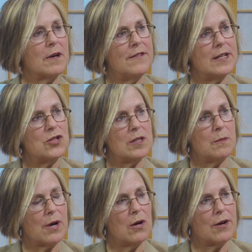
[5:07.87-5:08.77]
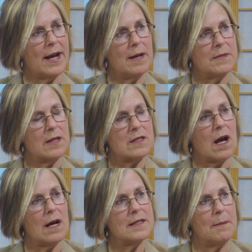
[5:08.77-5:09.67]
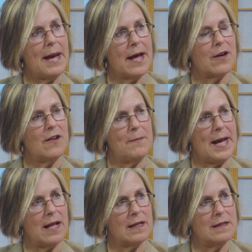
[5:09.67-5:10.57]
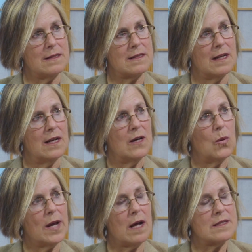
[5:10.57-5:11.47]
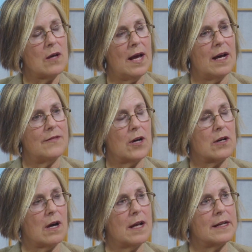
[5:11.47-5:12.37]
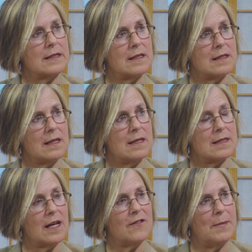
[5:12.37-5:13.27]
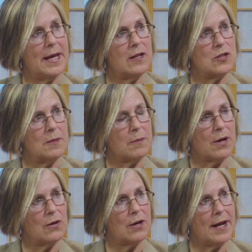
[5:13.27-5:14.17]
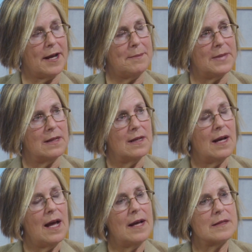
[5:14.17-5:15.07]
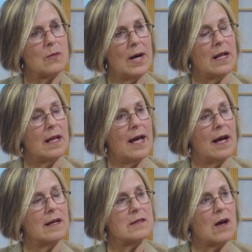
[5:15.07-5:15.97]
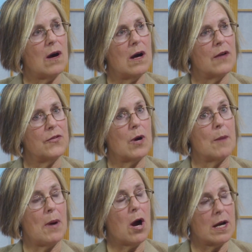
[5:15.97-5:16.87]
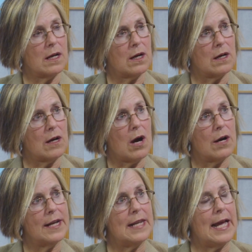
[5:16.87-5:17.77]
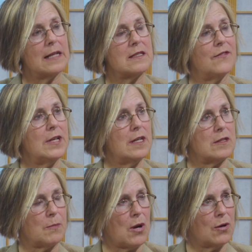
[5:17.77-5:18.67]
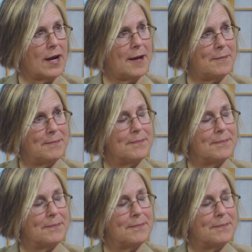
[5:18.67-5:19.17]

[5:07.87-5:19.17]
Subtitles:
prevention program that's called A Matter of Balance. We also have our chronic disease self-management program, as well as through our partner, our enhanced fitness program.